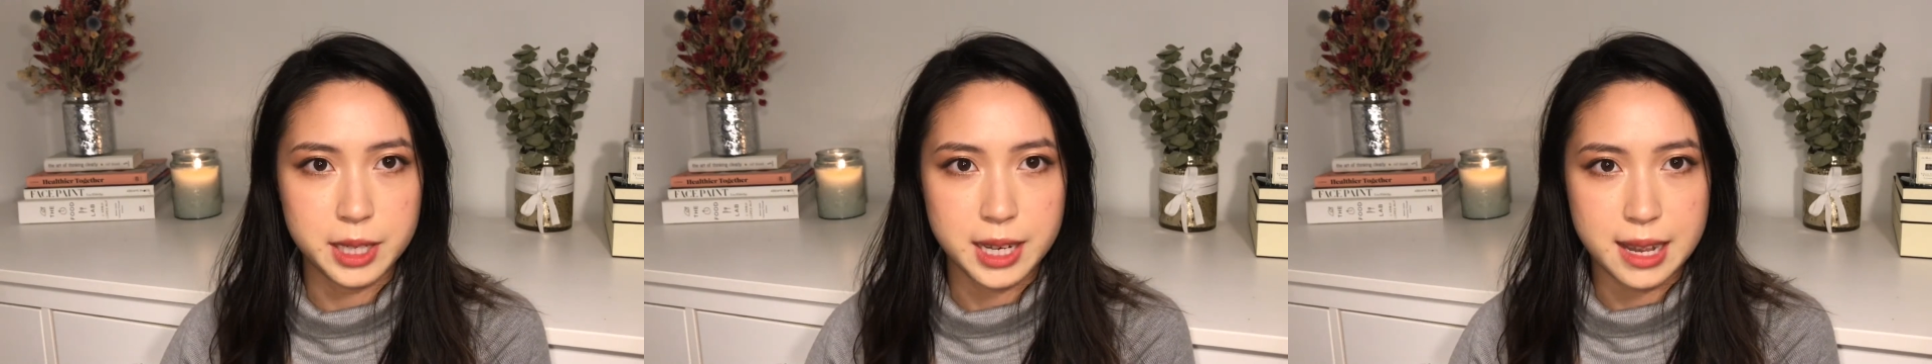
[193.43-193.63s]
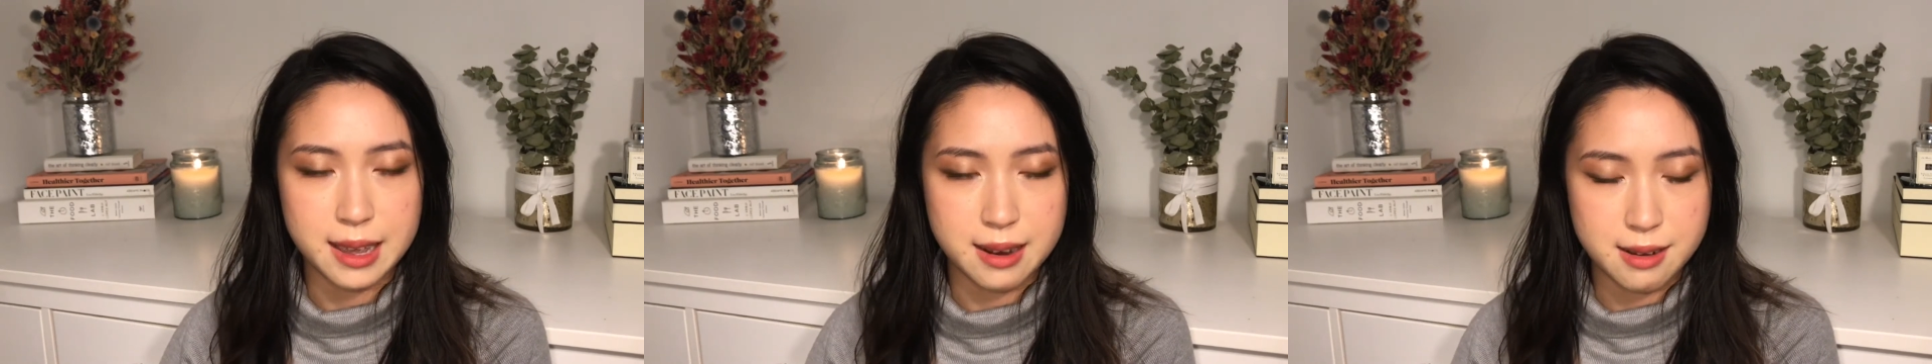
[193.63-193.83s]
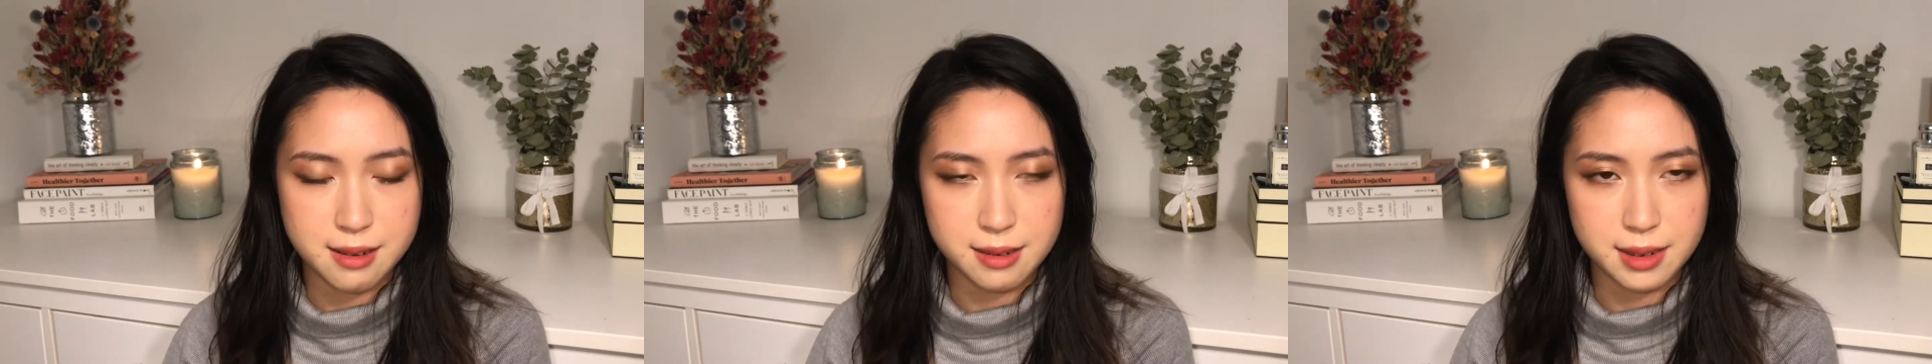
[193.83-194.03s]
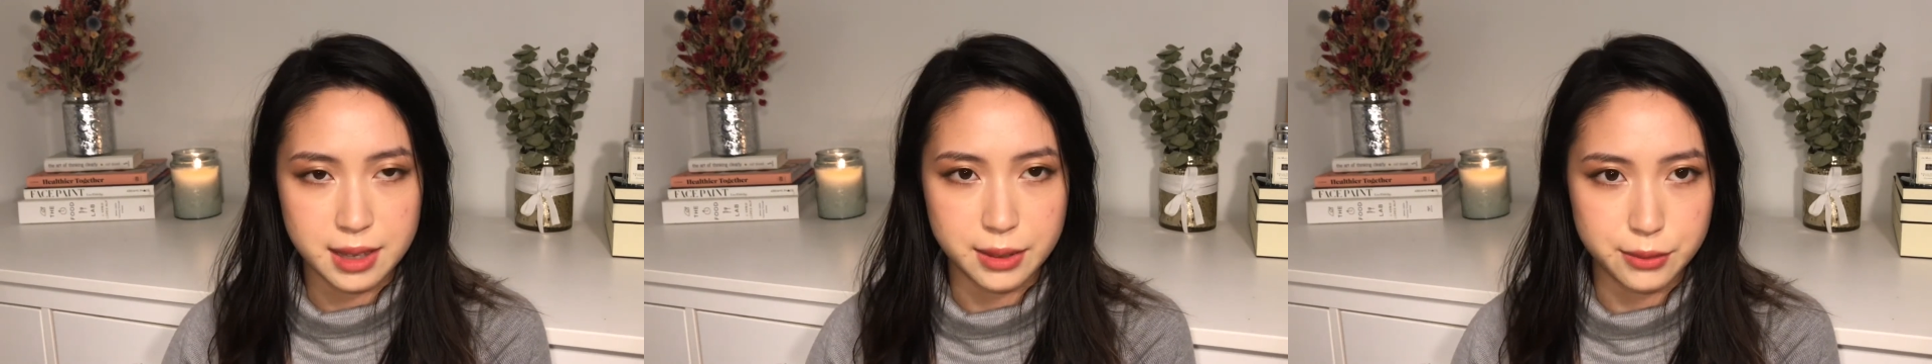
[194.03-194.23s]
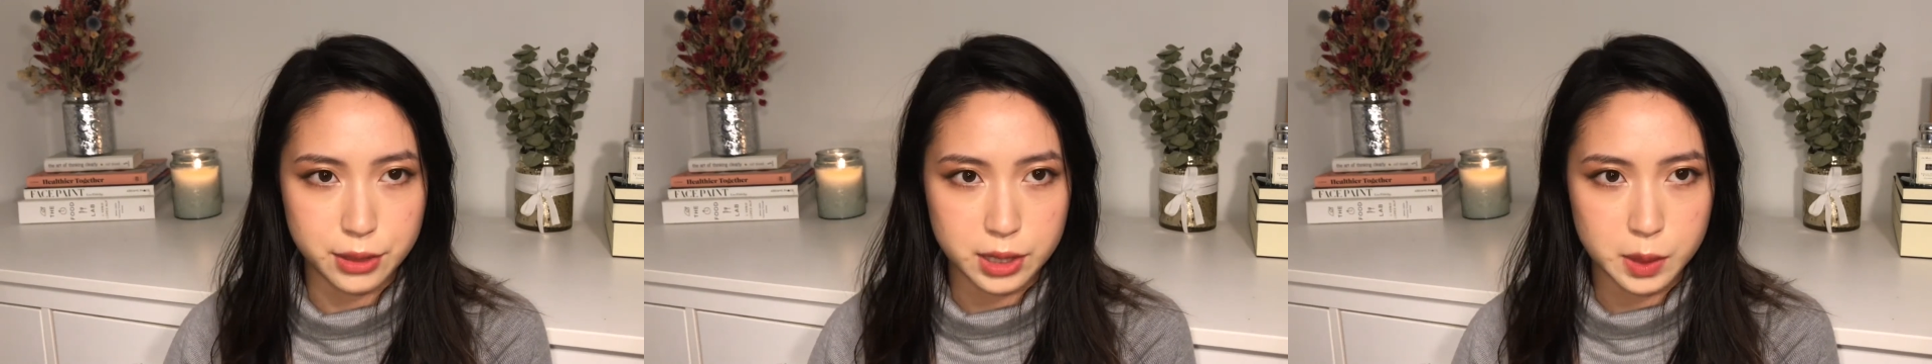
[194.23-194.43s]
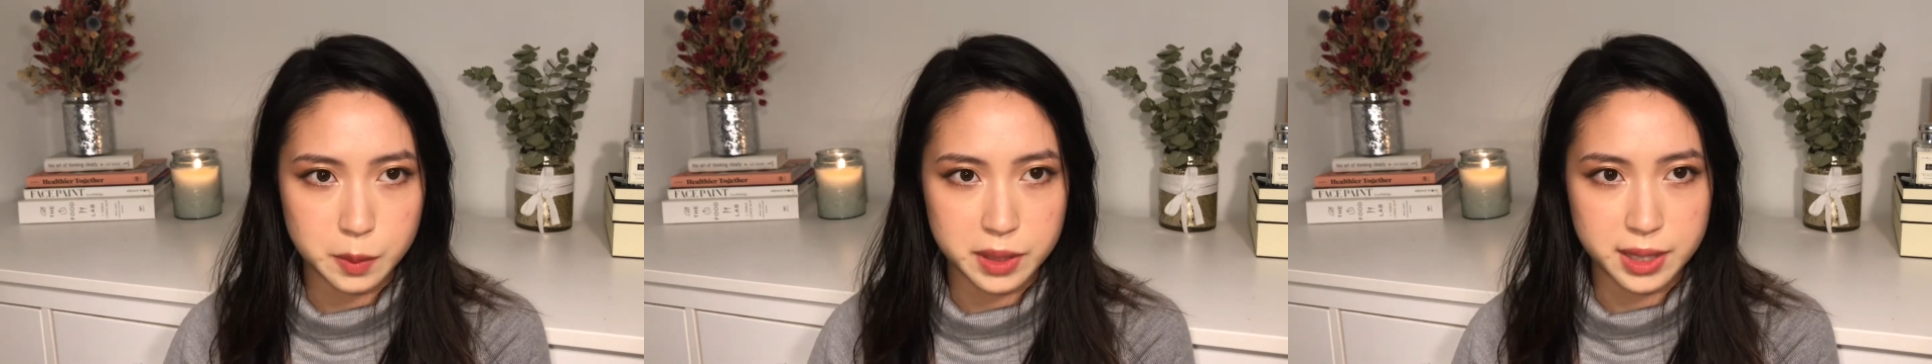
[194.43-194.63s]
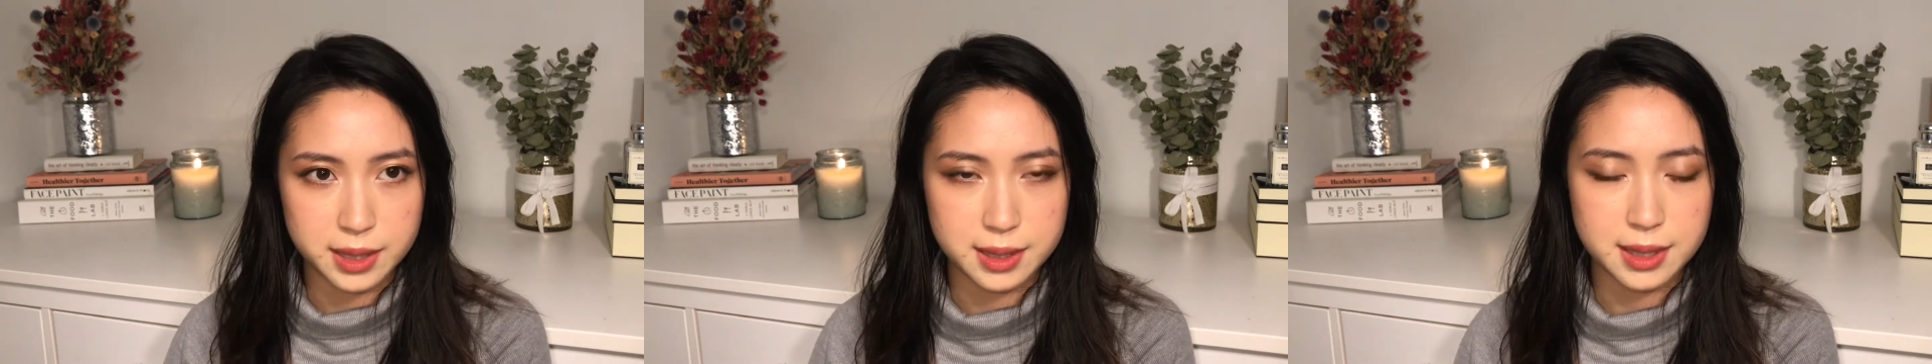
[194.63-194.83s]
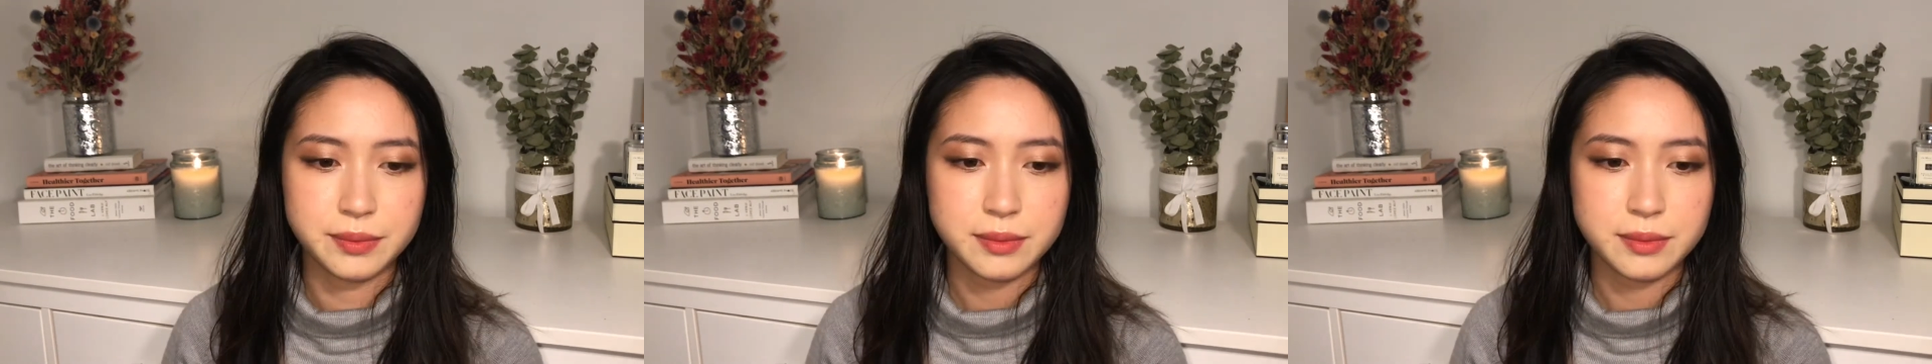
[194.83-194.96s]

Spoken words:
in the first place. So